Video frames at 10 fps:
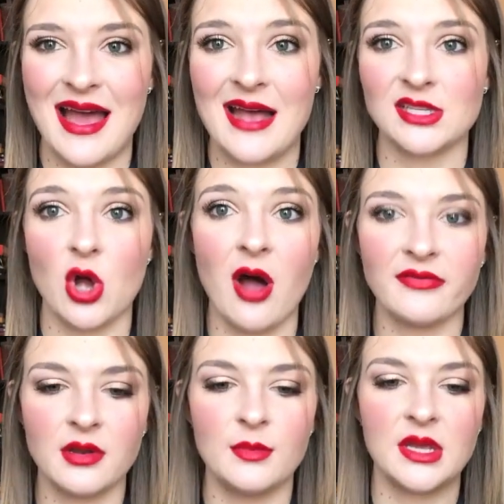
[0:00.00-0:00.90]
as
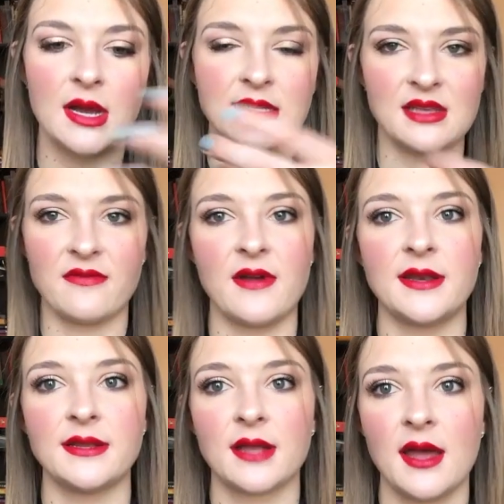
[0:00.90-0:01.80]
often because I find it